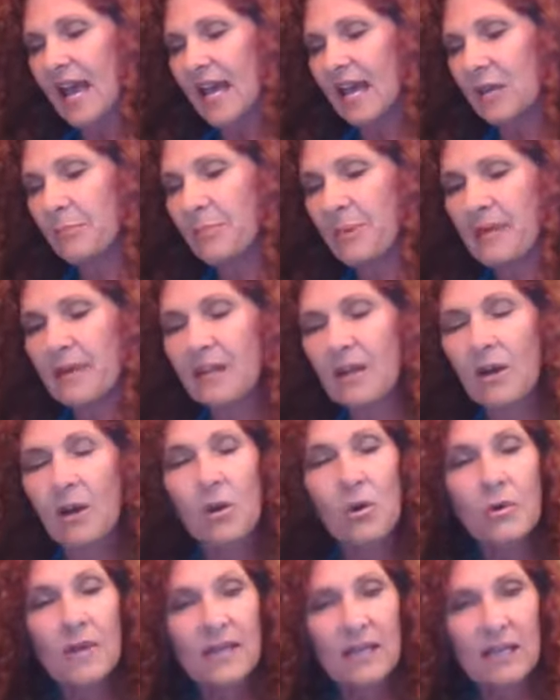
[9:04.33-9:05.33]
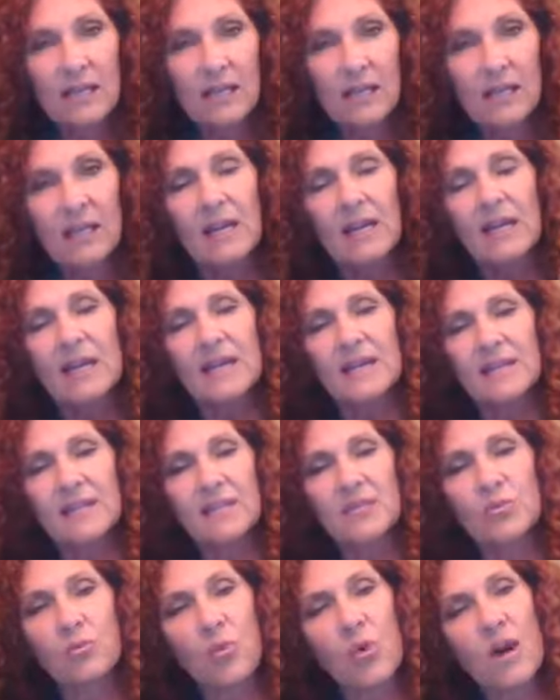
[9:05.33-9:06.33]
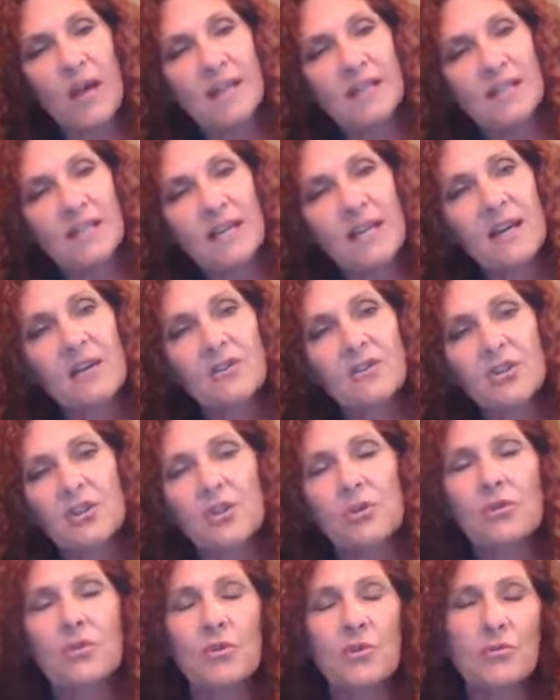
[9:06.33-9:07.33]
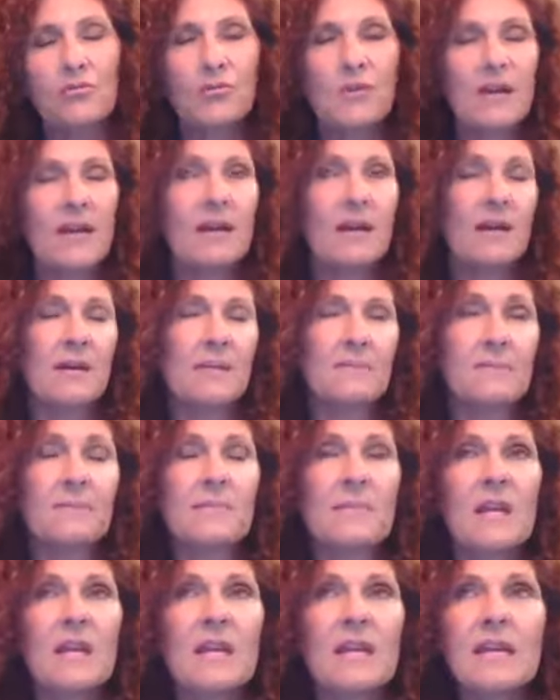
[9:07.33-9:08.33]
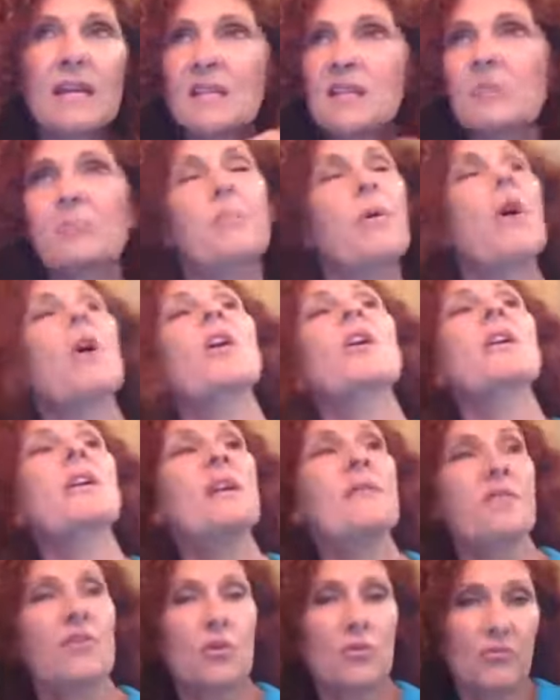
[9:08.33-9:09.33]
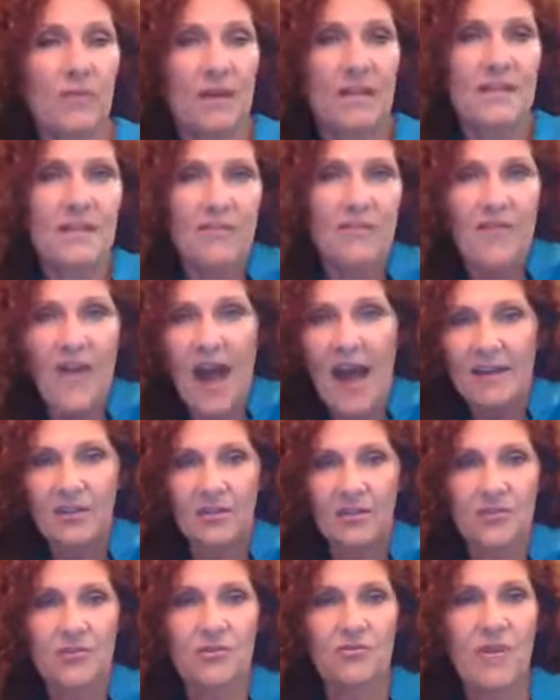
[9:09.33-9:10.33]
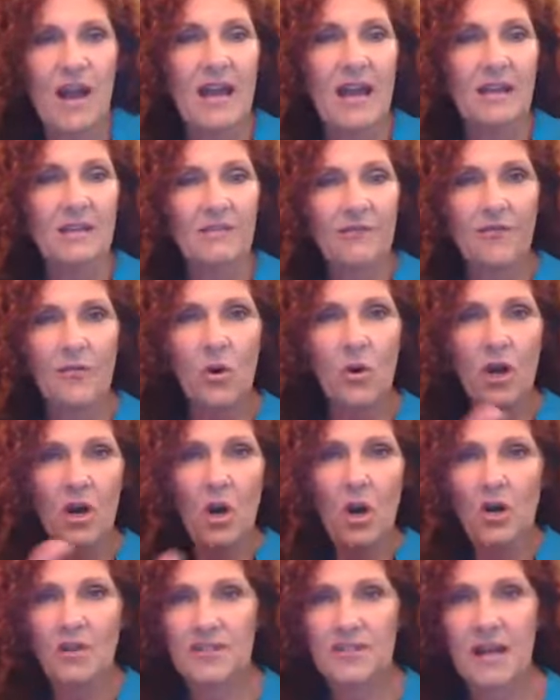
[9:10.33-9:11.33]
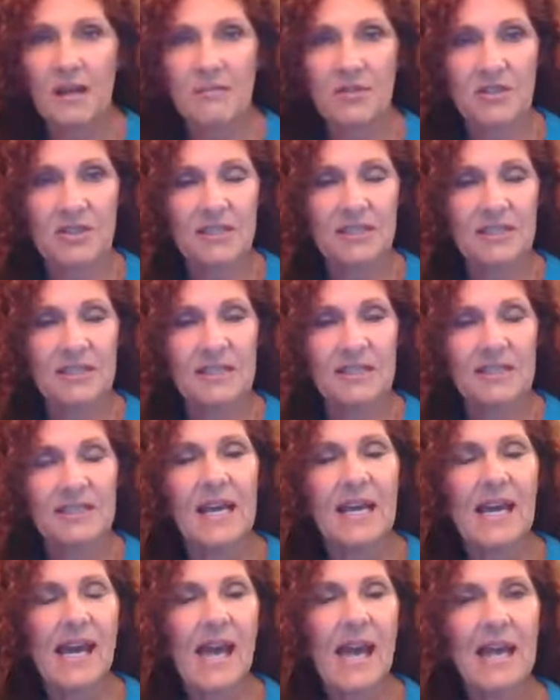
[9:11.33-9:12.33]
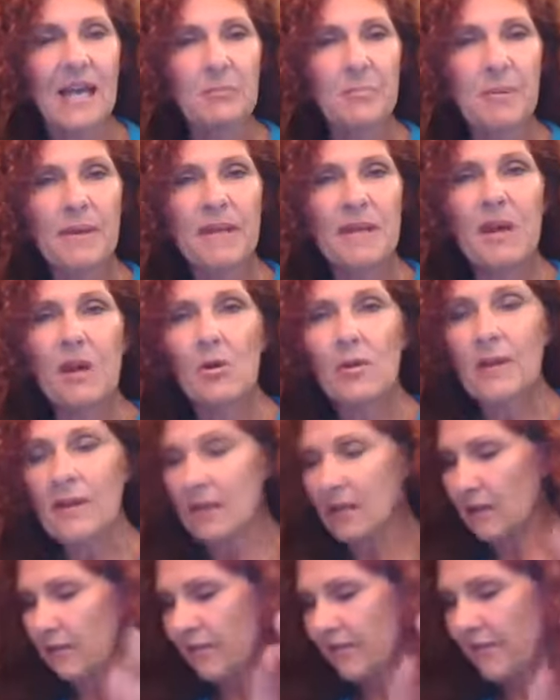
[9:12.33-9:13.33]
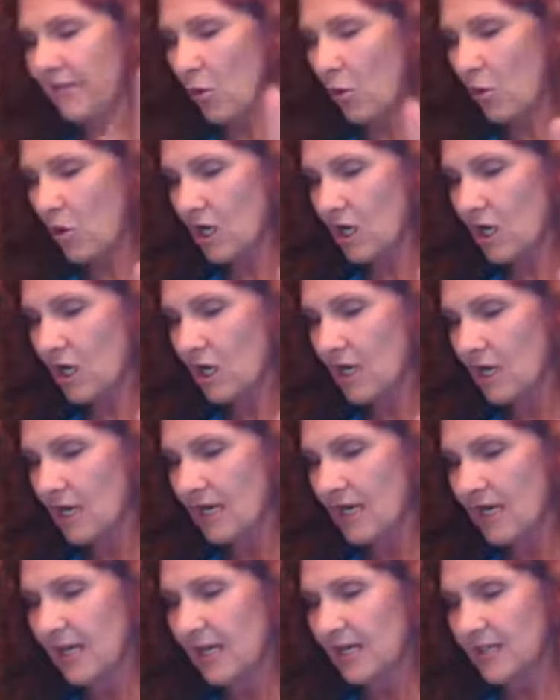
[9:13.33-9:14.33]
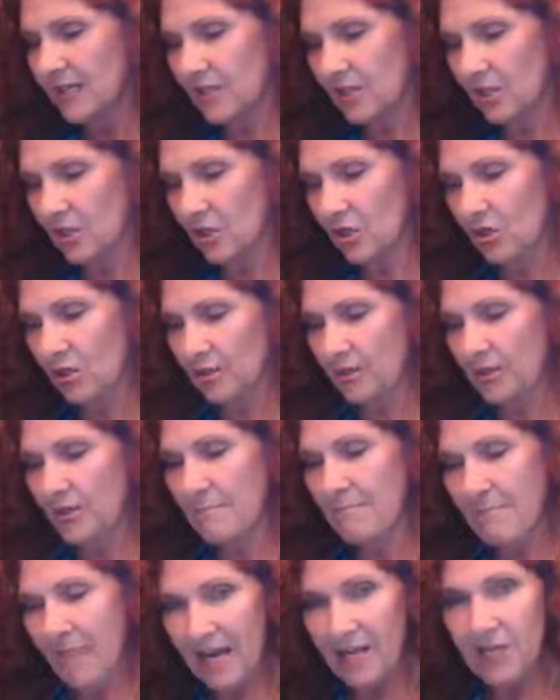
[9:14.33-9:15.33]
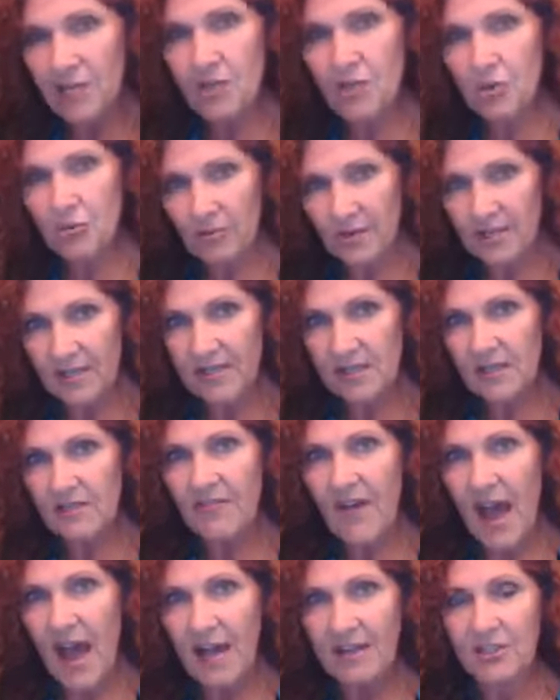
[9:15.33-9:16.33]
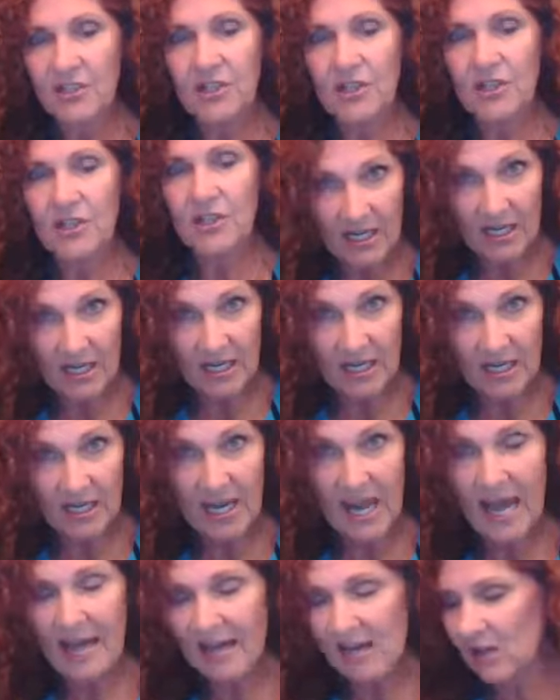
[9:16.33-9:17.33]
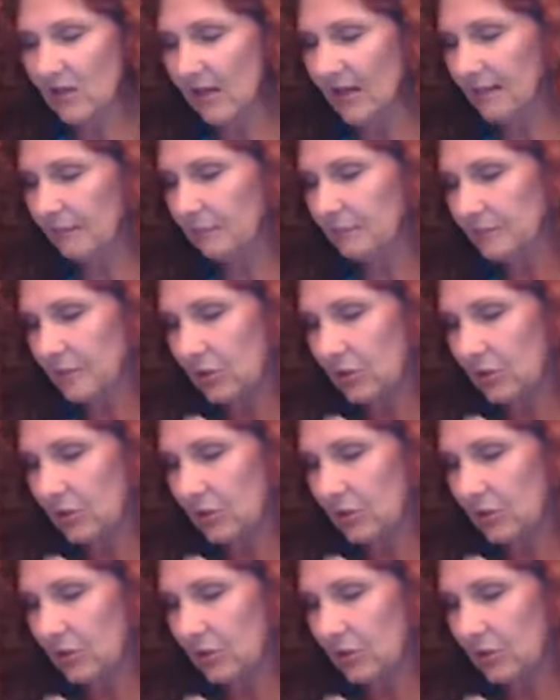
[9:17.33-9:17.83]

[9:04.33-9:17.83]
APOE is what tells you your um, it's part of your risk factors, right, for Alzheimer's disease. APOE four is the the major risk factor genetically.